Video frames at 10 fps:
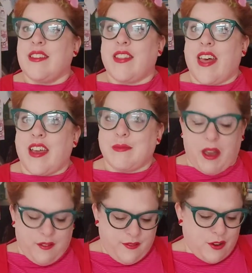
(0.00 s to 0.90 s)
So that is
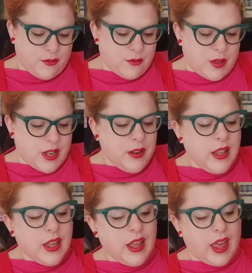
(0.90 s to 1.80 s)
my floral one.
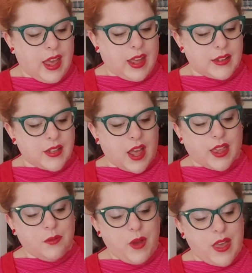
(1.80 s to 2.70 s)
And I
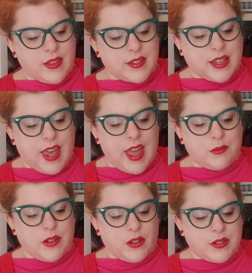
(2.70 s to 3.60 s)
can wear this again
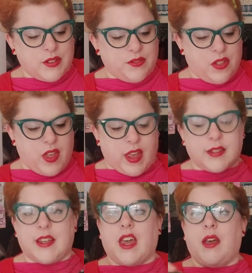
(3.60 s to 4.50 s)
with lots of different
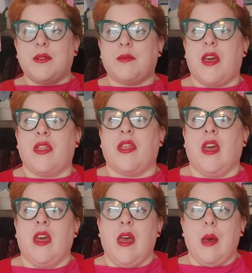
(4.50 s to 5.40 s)
things. It goes with
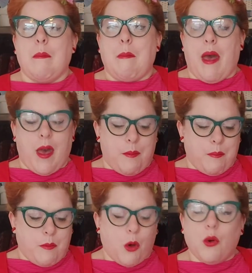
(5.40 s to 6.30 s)

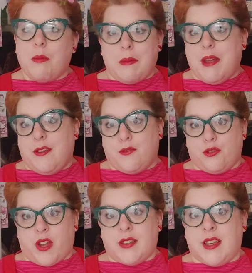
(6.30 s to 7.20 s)
all my pinafore
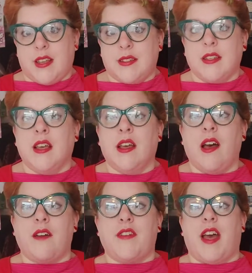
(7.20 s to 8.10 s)
dresses.
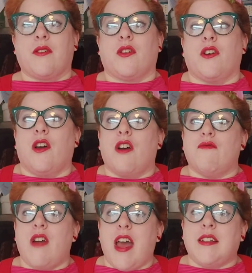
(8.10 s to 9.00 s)
I've now got a
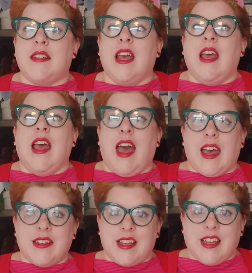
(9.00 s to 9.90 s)
red
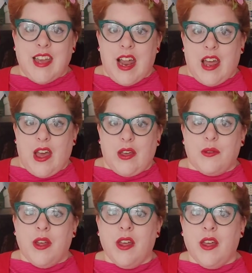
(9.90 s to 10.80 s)
and a yellow